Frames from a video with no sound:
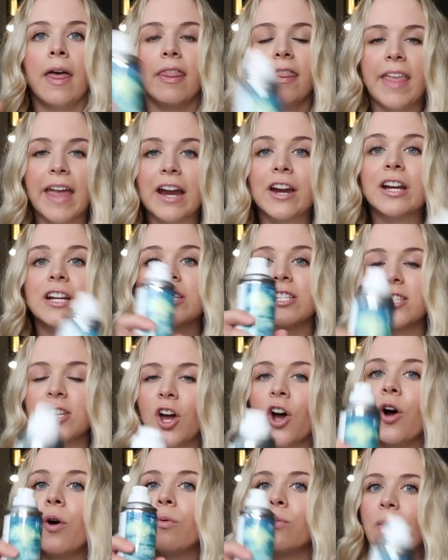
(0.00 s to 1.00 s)
There is
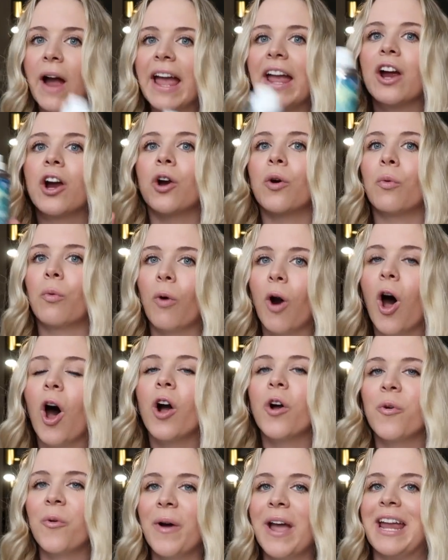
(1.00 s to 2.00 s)
no right or
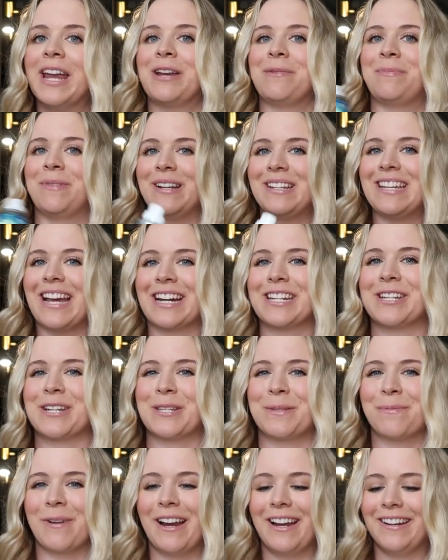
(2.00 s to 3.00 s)
wrong way to put texture
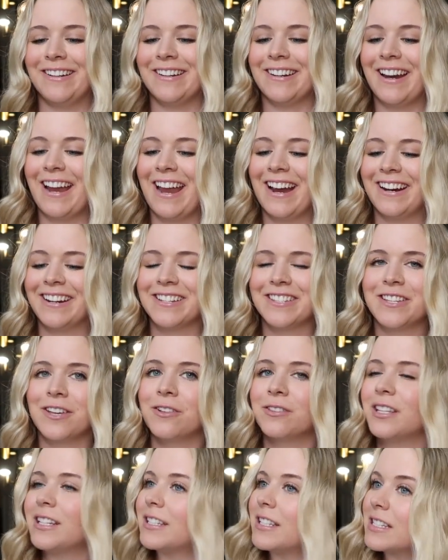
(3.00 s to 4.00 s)
spray in your hair. So
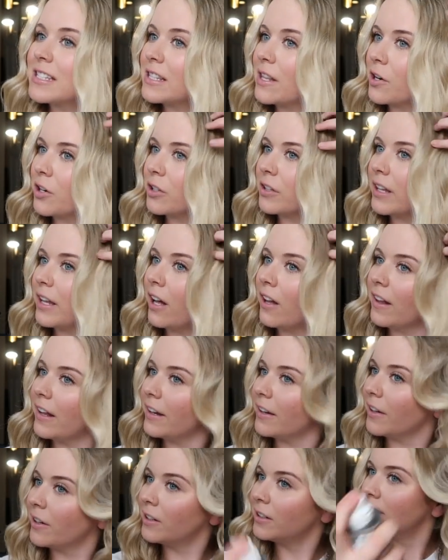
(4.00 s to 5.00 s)
this is literally all I
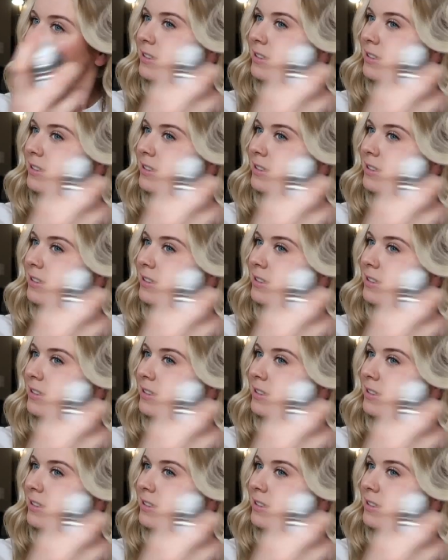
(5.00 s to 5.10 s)
do.